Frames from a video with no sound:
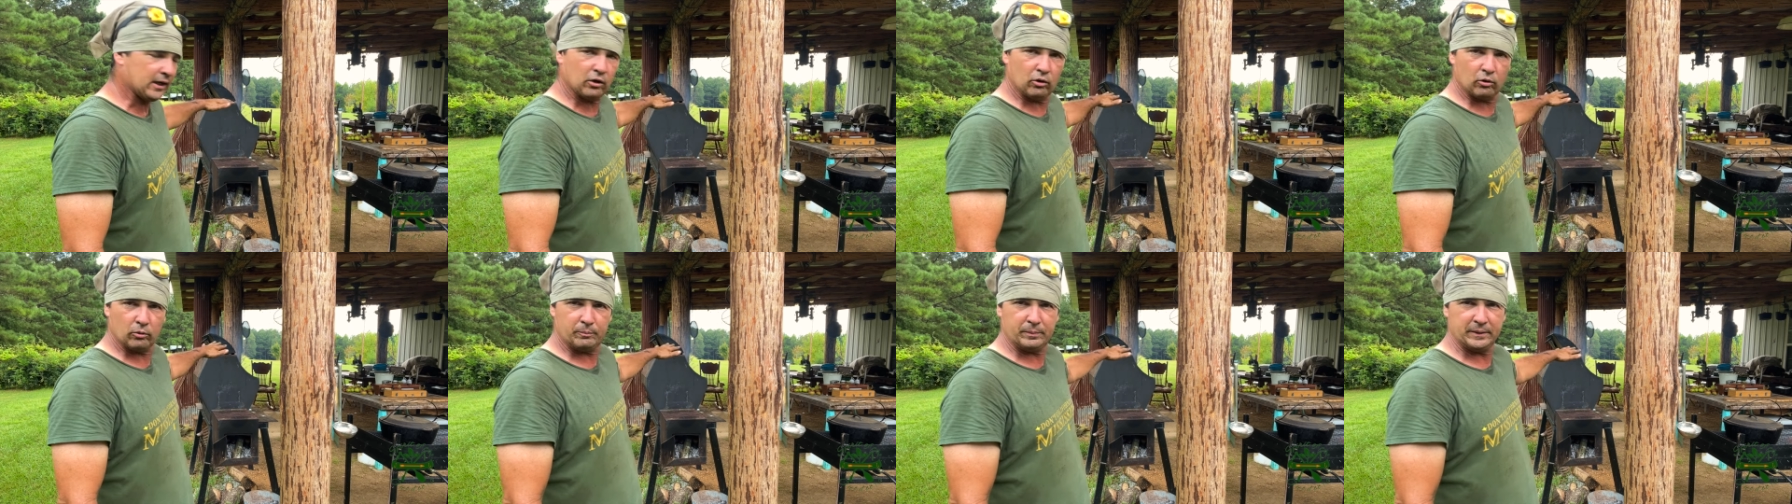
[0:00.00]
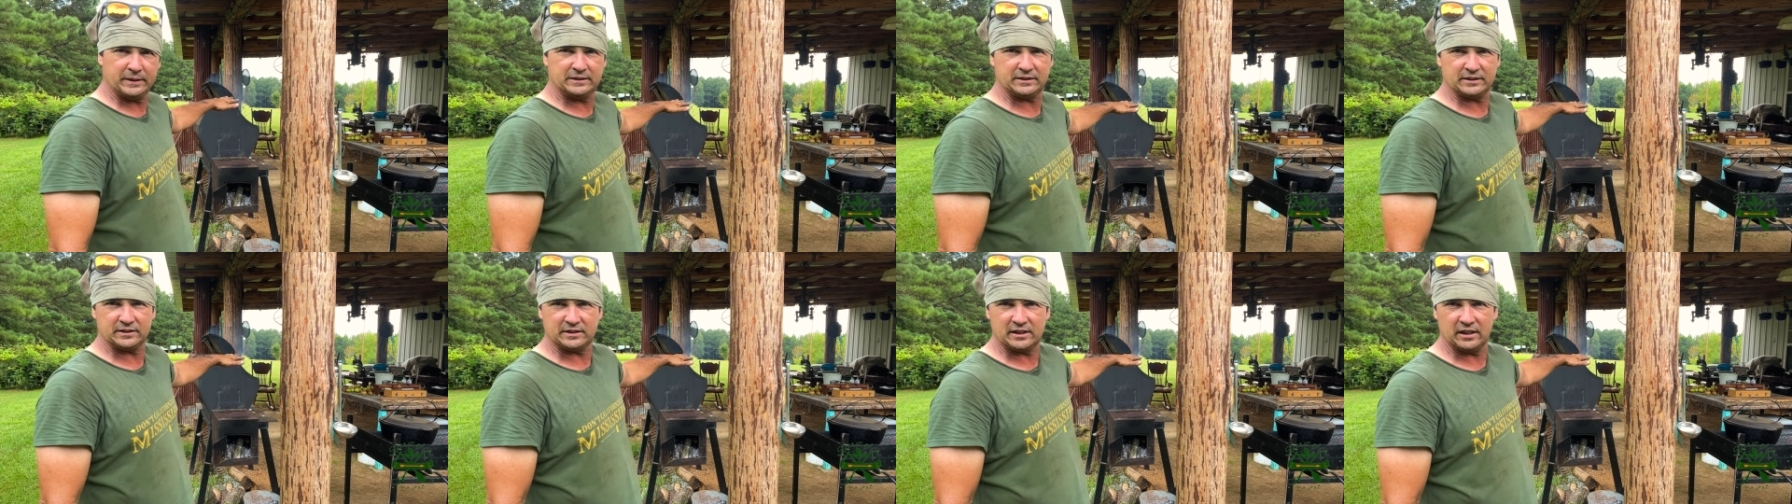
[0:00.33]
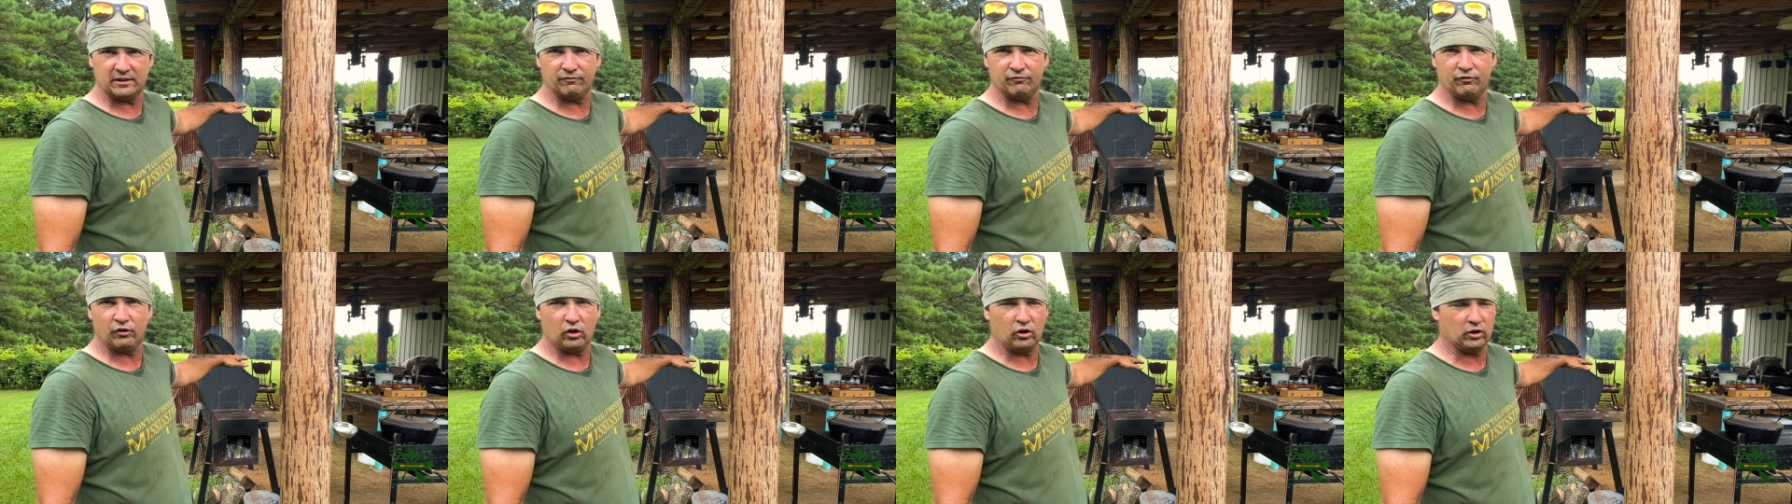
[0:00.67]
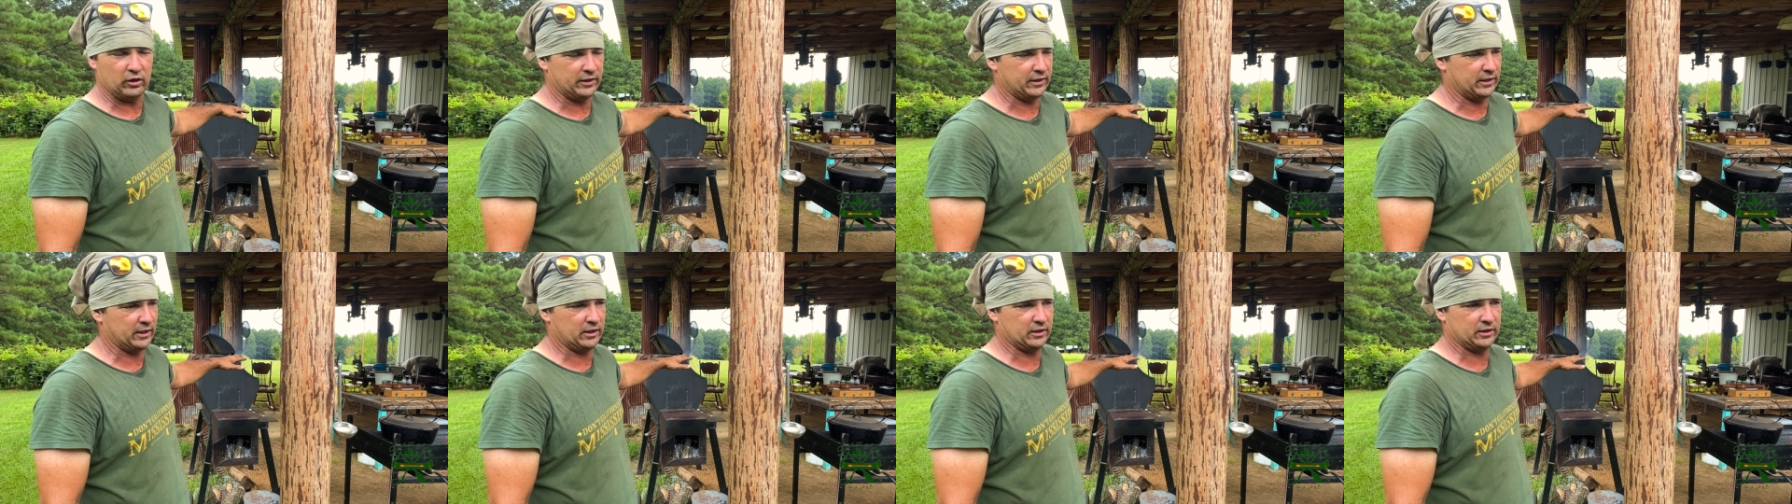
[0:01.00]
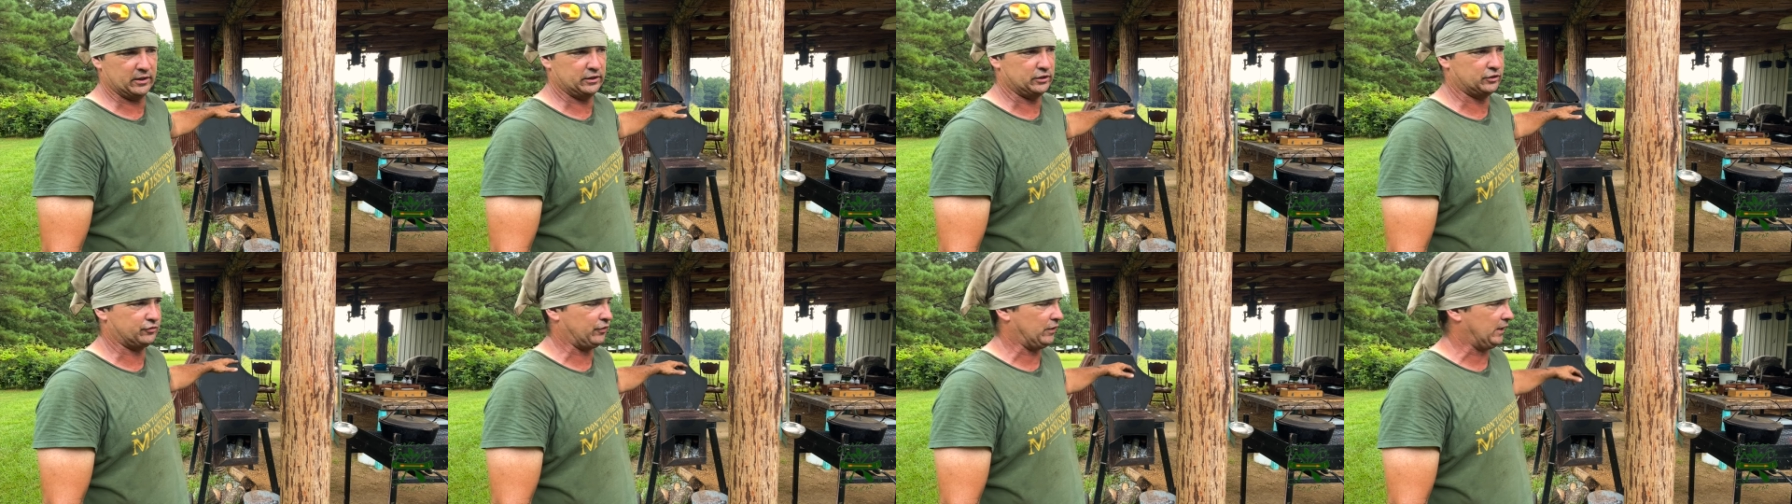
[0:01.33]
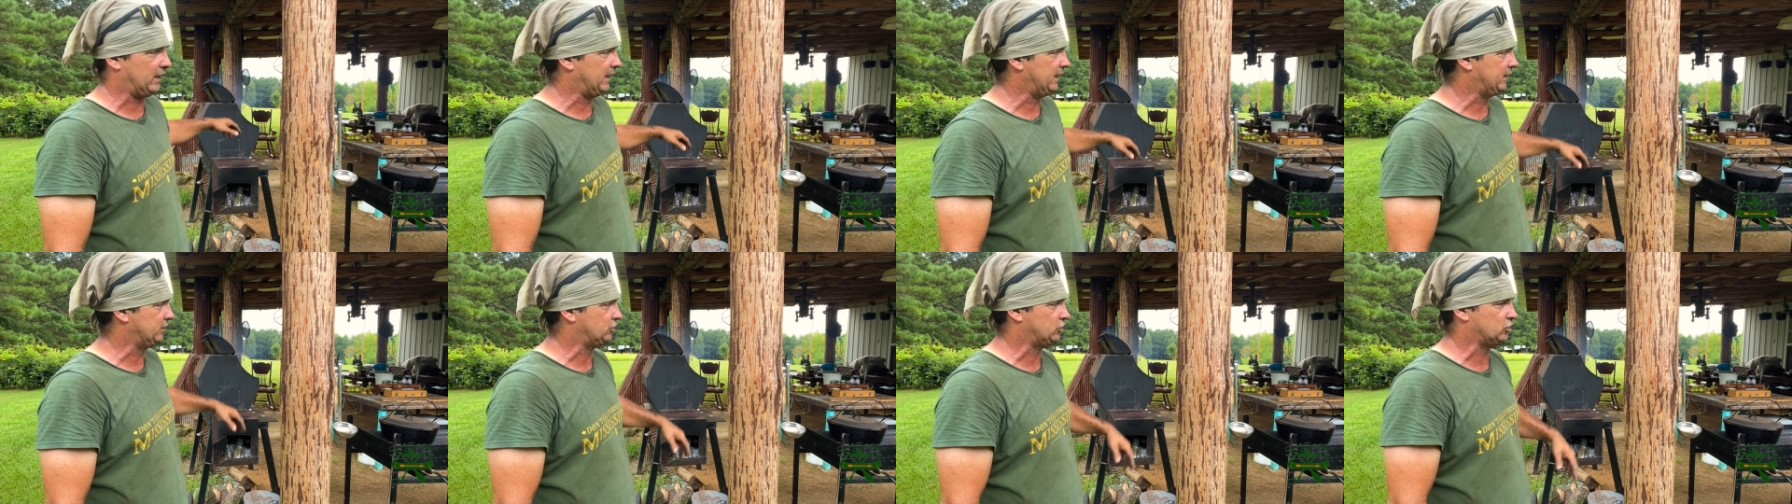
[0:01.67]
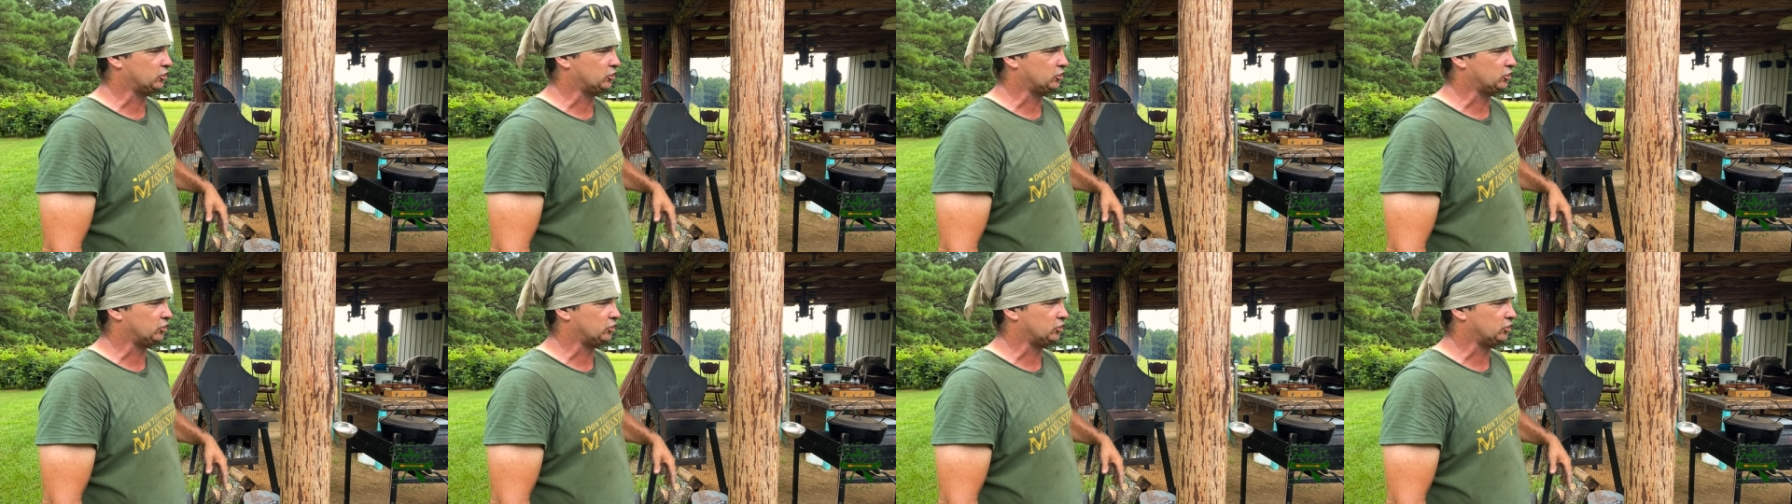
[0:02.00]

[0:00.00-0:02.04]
on a piece of tin foil in there, these fillets.